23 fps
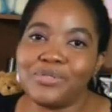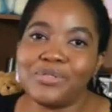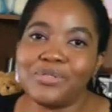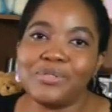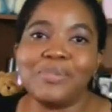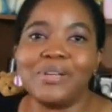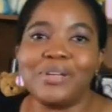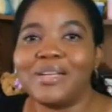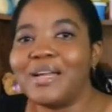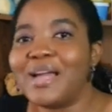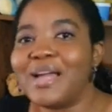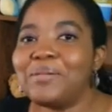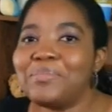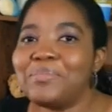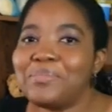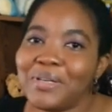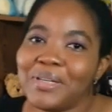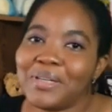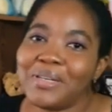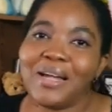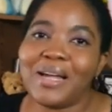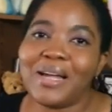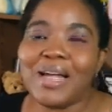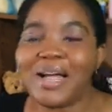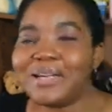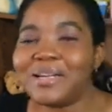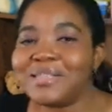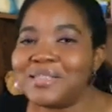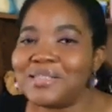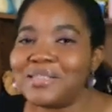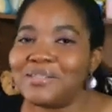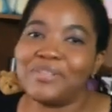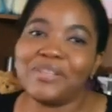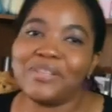but they're happy, they're
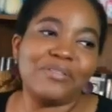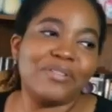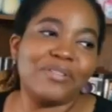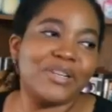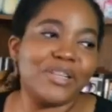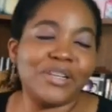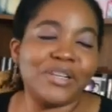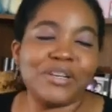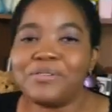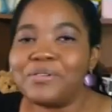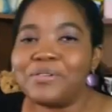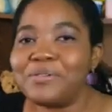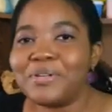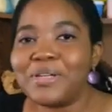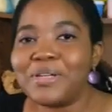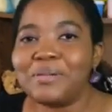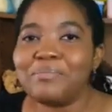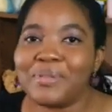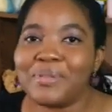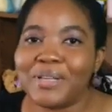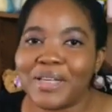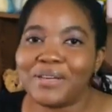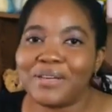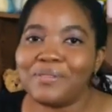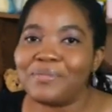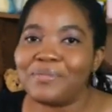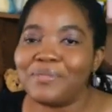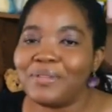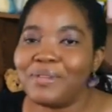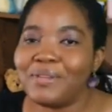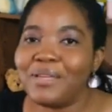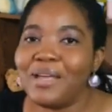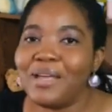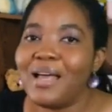active, they're running around, they're playful.